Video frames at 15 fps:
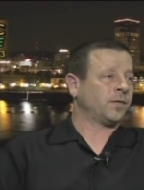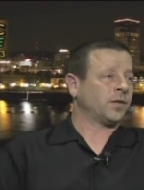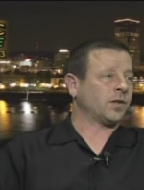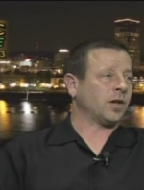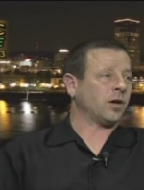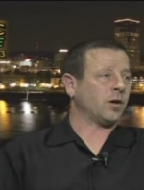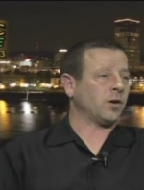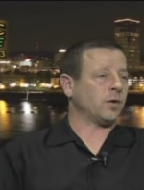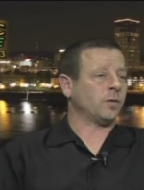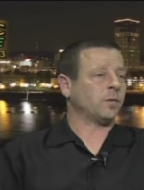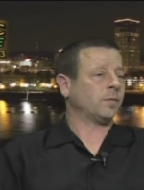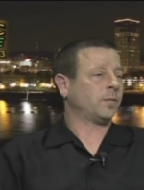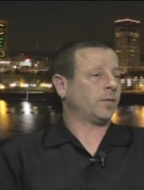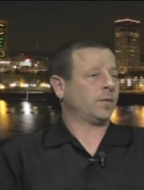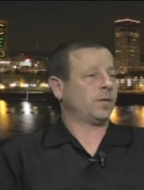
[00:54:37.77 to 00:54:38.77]

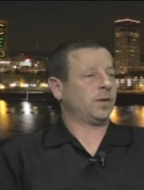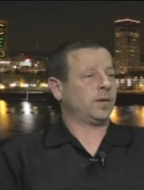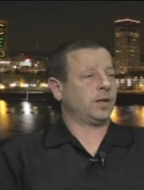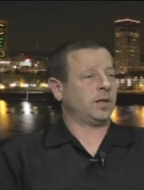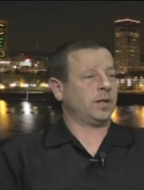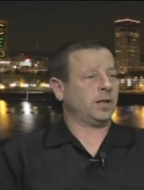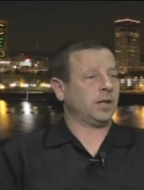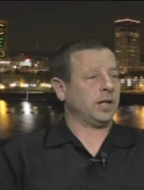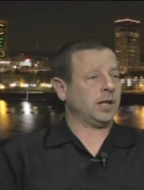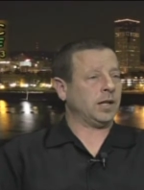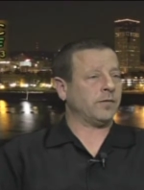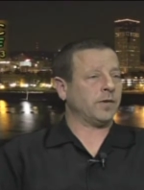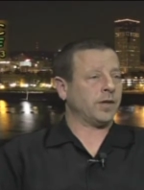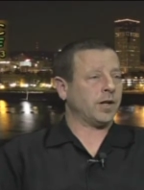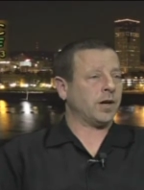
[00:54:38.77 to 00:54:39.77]
So
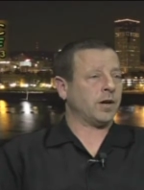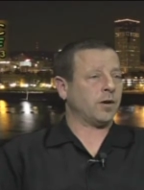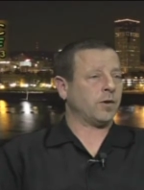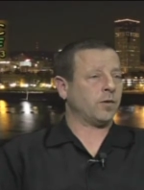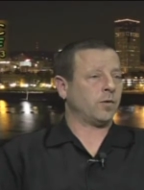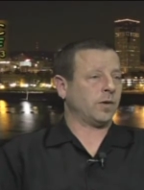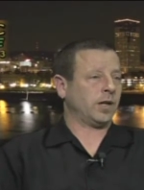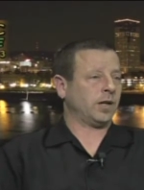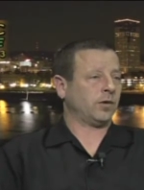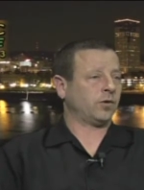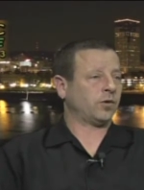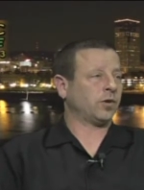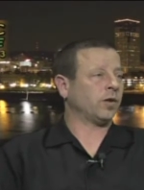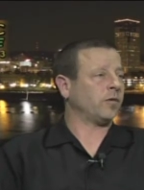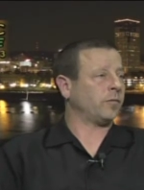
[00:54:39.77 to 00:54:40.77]
even though it
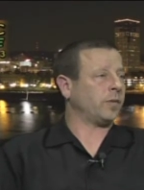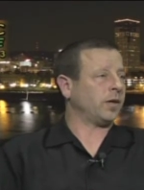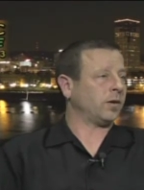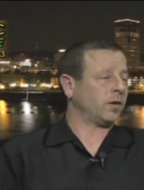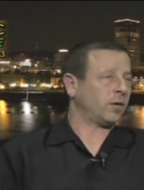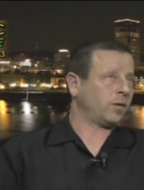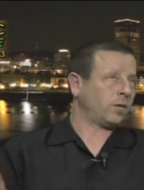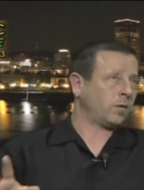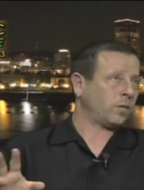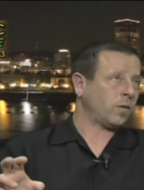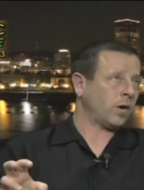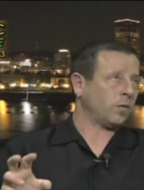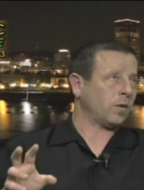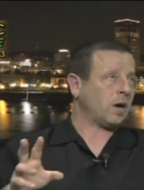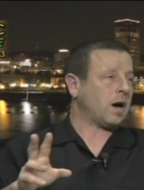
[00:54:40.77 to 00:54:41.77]
should have been,
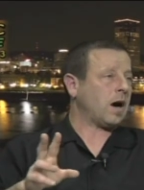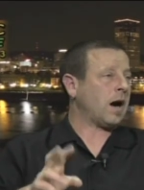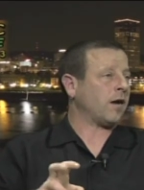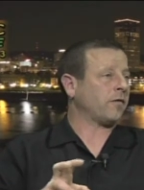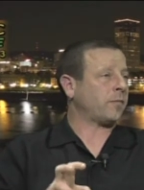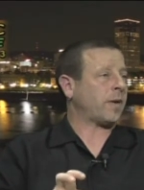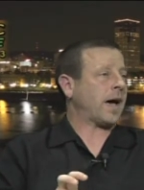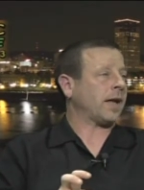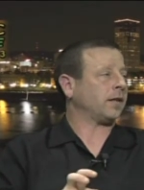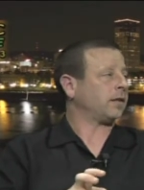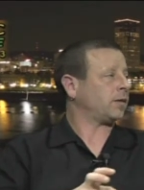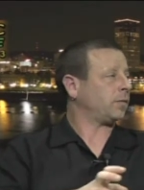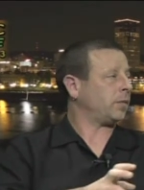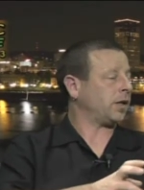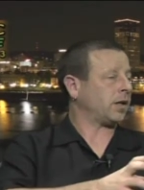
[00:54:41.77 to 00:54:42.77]
quote, off
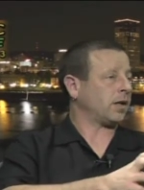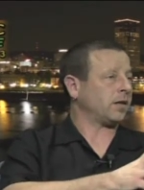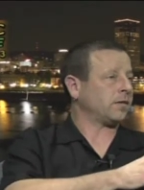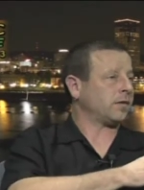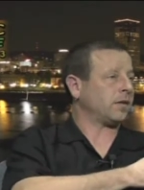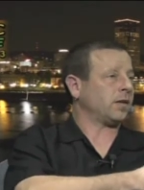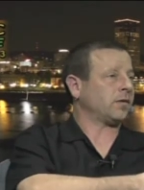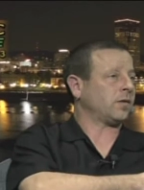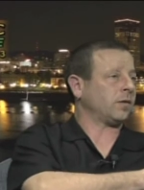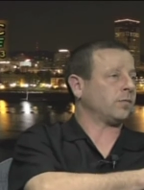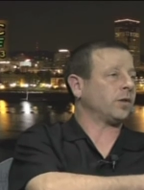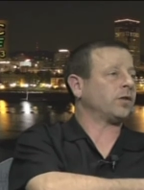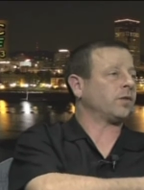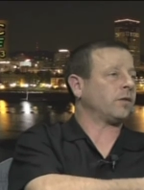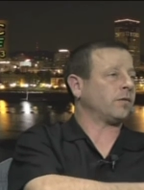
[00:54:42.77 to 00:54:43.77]
patent because this
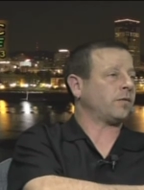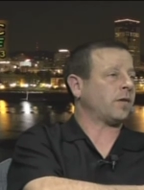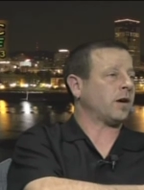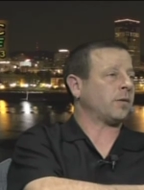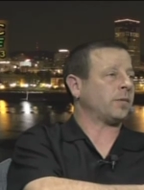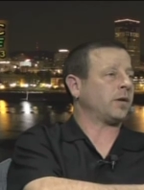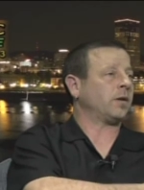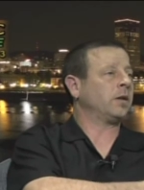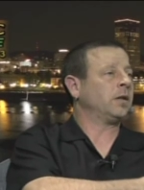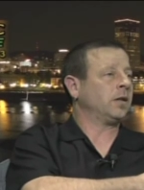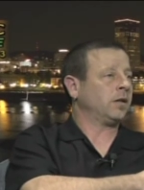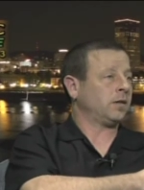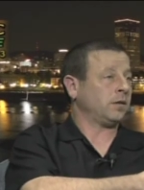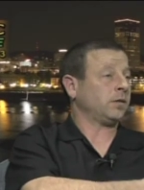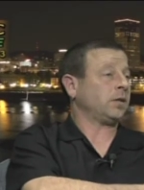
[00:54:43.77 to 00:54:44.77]
original farmer
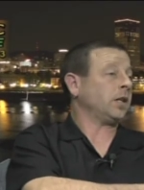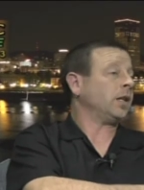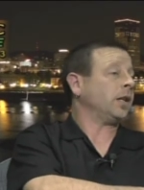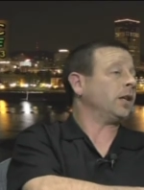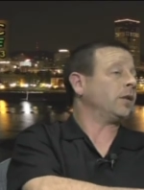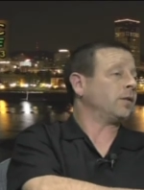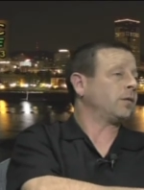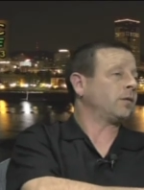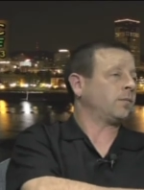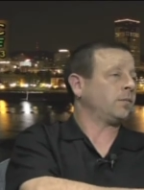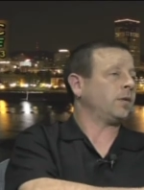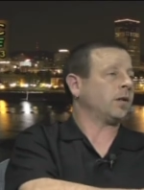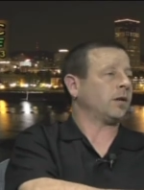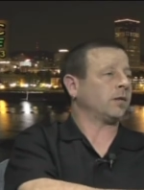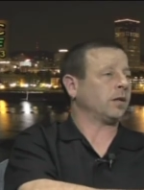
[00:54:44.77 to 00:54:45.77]
did his,
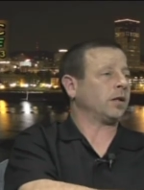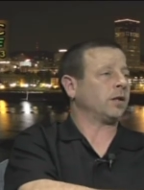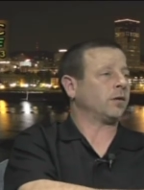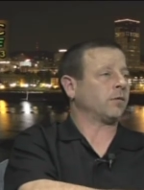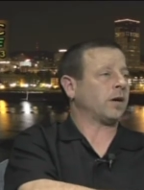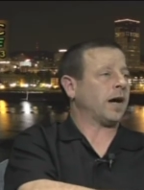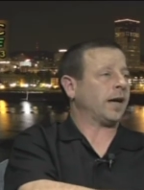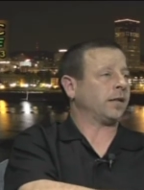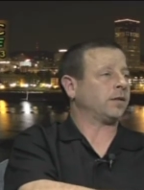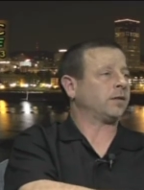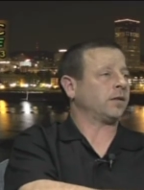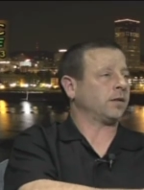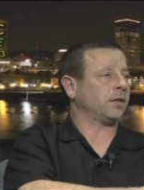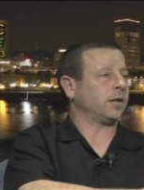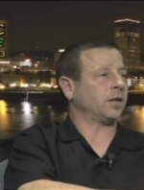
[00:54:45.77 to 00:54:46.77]
you know, legal
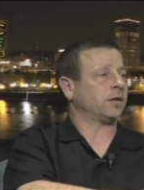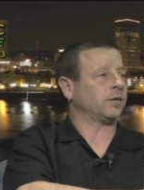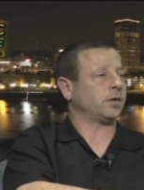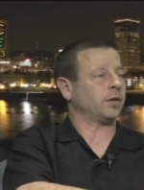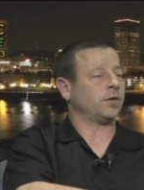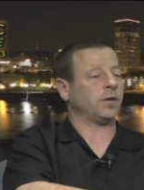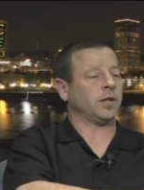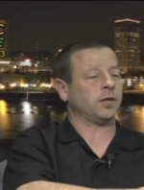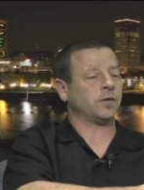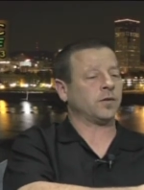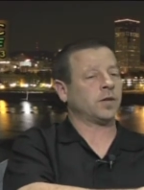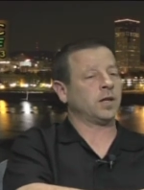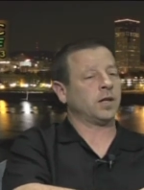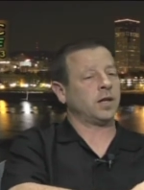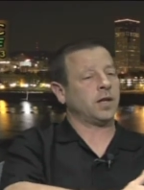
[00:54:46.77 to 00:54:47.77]
rights and legal mm -hmm.
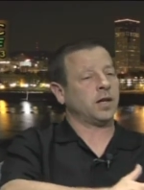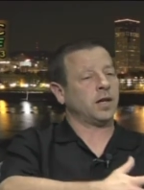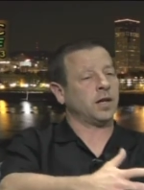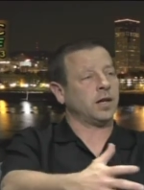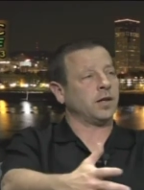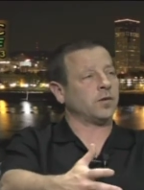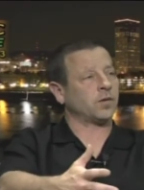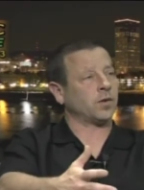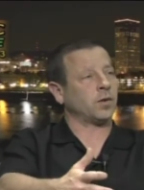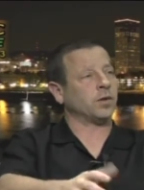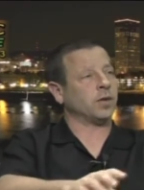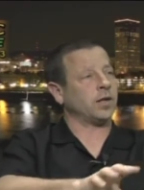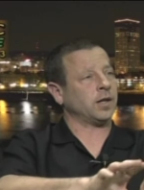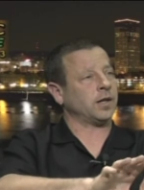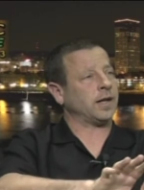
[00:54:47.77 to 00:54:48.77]
duties and then
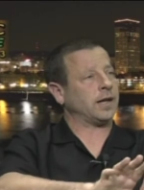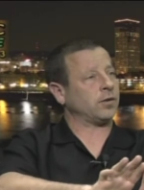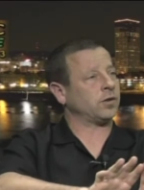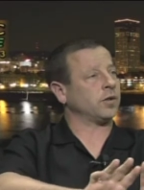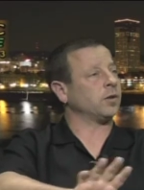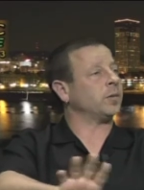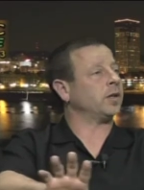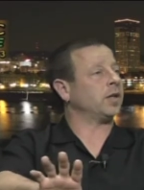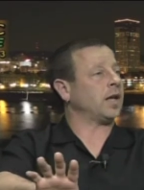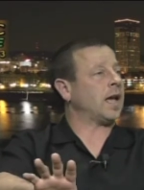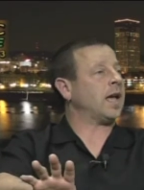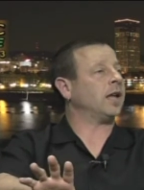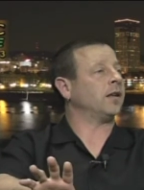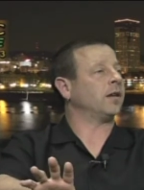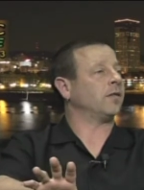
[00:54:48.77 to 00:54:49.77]
sold it, and that should have been
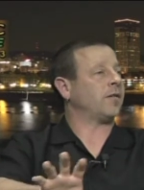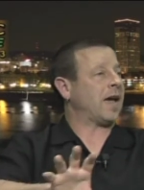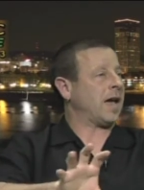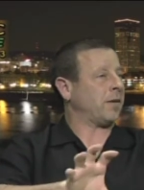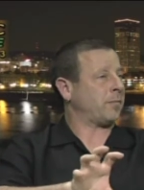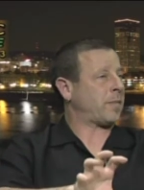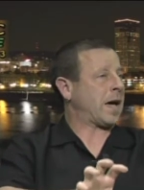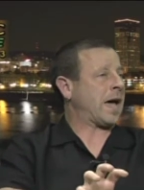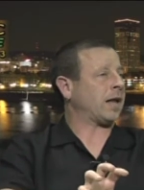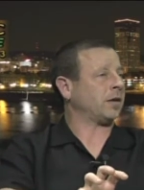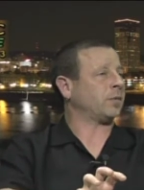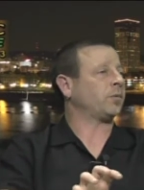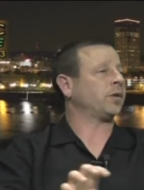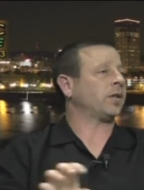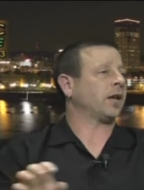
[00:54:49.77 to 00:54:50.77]
the end of that
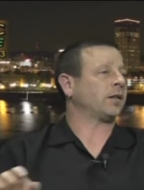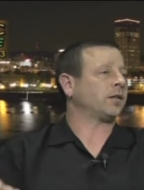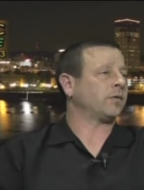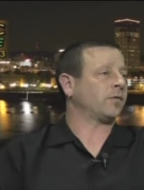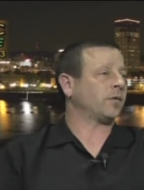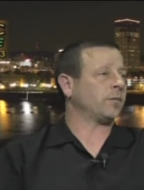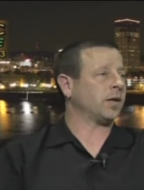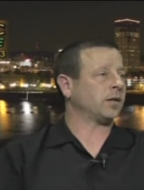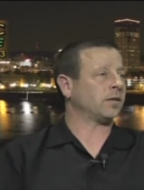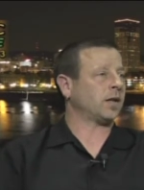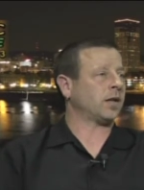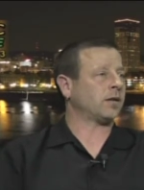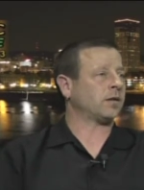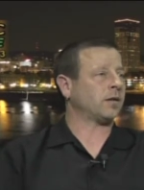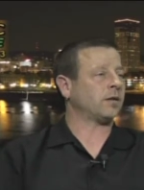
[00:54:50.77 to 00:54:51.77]
patent protection for
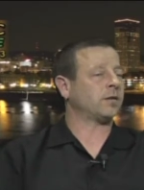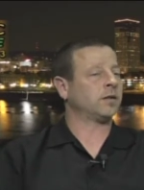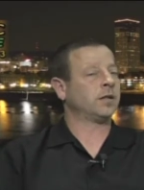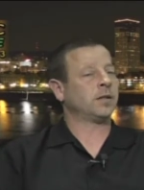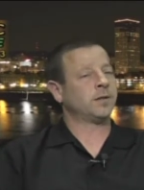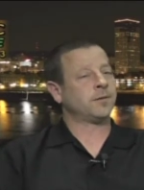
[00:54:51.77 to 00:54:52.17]
Monsanto.